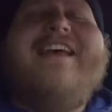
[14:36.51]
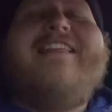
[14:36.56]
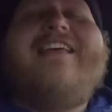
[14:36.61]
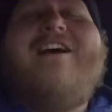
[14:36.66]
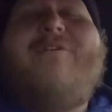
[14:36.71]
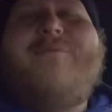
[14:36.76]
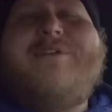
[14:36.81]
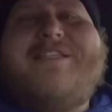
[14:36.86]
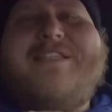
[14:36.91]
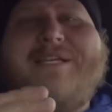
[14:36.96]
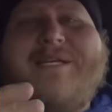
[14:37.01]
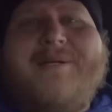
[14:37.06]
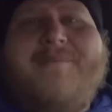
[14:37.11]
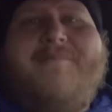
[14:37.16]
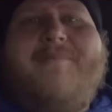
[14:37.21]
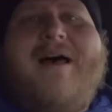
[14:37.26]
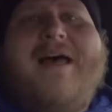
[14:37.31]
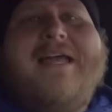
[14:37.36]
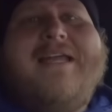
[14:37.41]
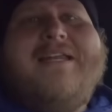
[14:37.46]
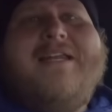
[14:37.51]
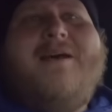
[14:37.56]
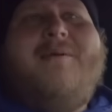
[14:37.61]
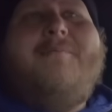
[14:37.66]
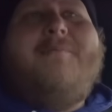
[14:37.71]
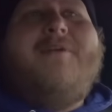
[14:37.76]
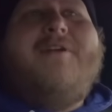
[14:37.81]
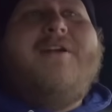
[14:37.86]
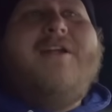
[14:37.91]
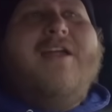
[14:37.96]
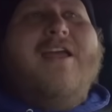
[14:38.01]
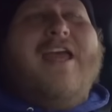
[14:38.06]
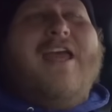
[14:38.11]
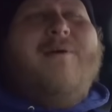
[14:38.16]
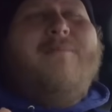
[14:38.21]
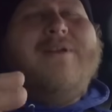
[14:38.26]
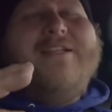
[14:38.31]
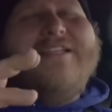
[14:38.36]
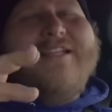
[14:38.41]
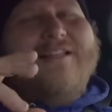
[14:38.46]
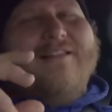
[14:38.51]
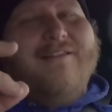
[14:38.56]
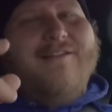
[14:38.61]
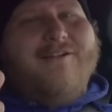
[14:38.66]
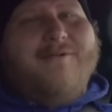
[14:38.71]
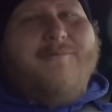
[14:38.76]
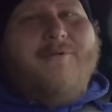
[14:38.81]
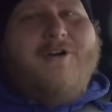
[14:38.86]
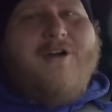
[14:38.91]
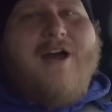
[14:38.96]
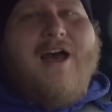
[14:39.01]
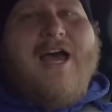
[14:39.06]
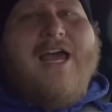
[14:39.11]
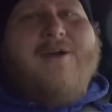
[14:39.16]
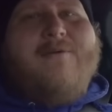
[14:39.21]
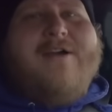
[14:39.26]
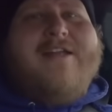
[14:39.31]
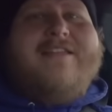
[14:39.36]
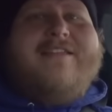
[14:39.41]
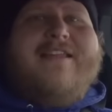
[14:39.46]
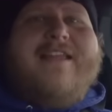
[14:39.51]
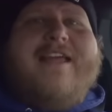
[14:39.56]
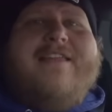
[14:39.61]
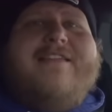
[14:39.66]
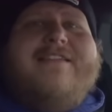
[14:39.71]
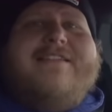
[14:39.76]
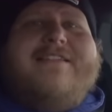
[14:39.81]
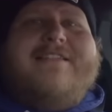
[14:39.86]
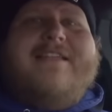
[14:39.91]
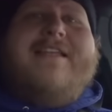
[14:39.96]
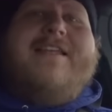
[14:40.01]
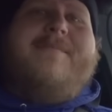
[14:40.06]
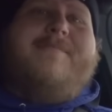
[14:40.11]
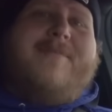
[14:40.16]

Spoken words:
That was the combined number. And we did a little more highway today than city.